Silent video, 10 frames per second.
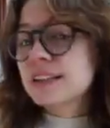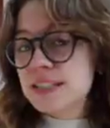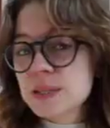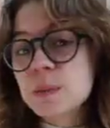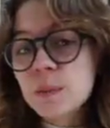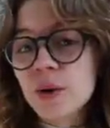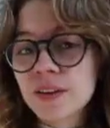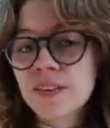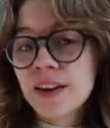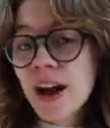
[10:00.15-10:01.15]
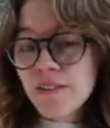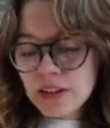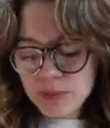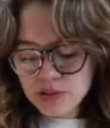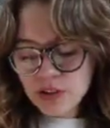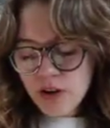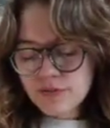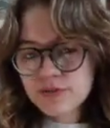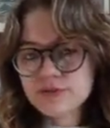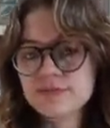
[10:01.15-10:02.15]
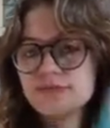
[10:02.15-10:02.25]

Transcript: This is the book that I got 50% off.